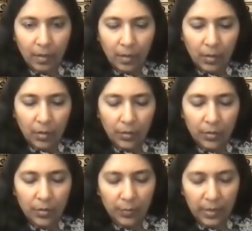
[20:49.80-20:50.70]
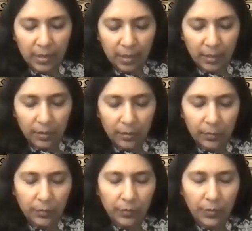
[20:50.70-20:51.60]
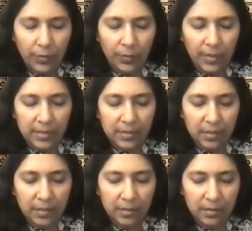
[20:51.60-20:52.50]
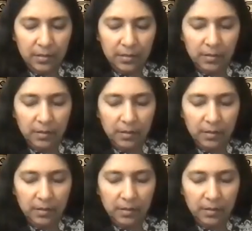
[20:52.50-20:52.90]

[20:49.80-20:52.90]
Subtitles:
Lord God, we thank you for your blessings.